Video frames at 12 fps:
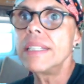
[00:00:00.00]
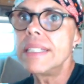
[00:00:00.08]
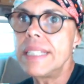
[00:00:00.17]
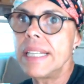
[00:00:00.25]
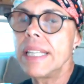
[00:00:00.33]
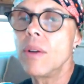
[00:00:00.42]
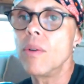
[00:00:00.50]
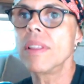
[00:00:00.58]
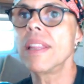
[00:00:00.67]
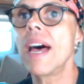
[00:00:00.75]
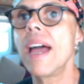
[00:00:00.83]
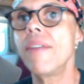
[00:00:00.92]
dealing with
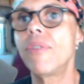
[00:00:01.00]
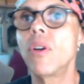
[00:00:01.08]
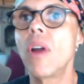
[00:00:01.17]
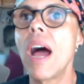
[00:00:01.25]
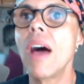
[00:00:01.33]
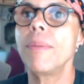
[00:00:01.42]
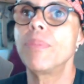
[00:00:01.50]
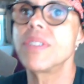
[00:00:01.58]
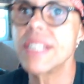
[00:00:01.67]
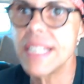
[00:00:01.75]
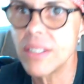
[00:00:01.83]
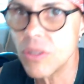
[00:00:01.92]
life or how they
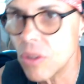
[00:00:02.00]
present